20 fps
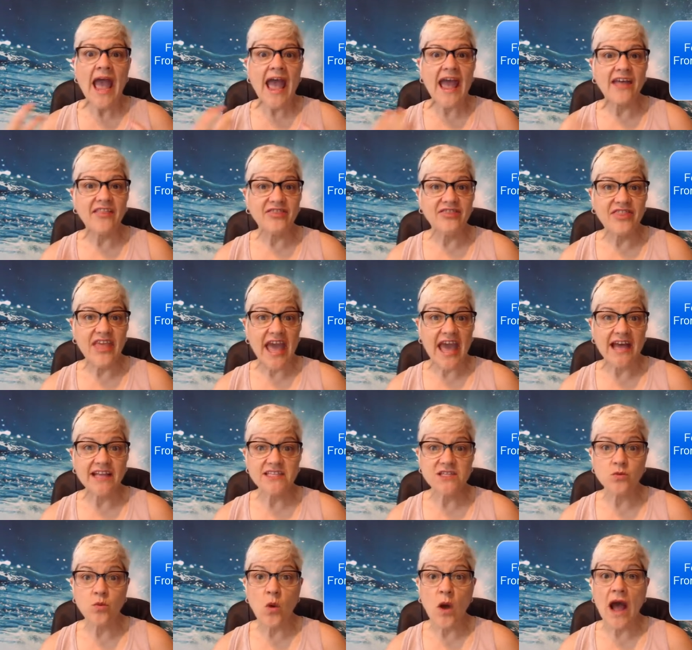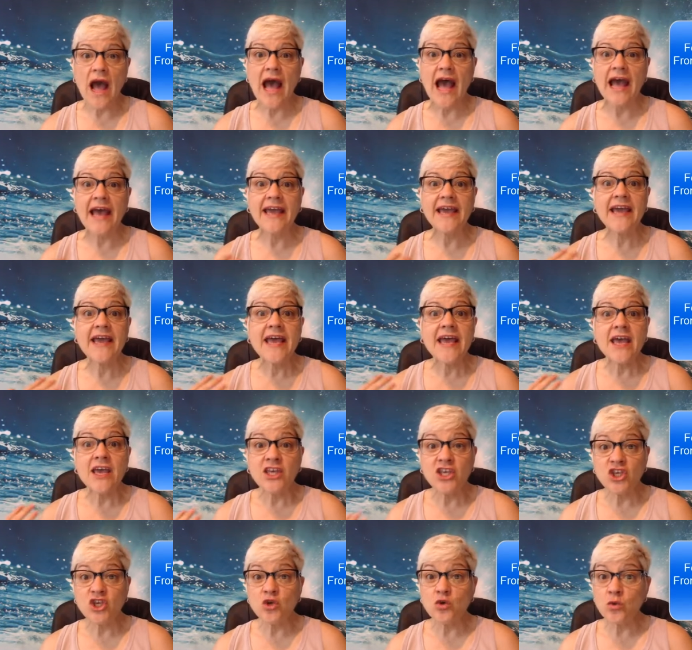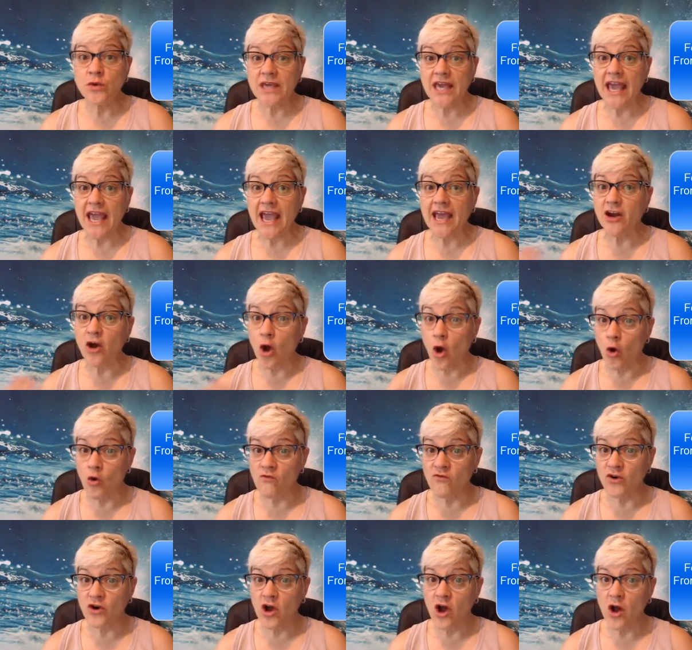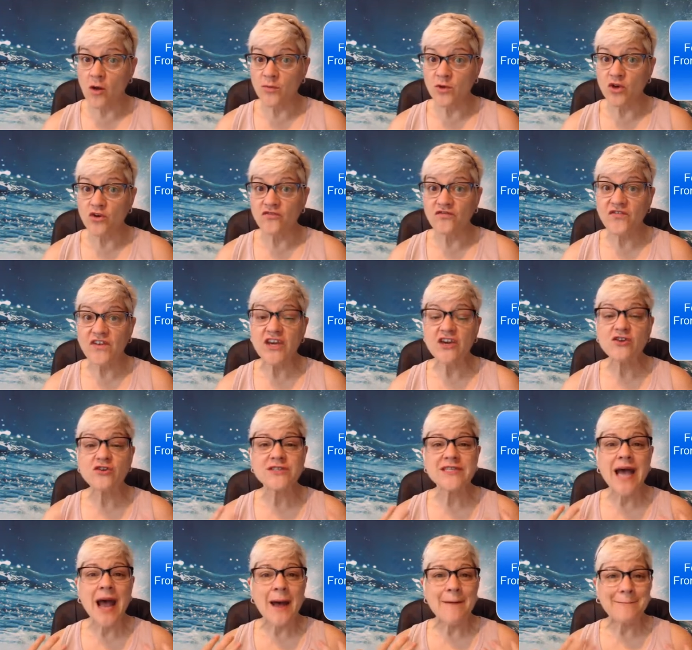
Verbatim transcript: And that's why you can overcome your fears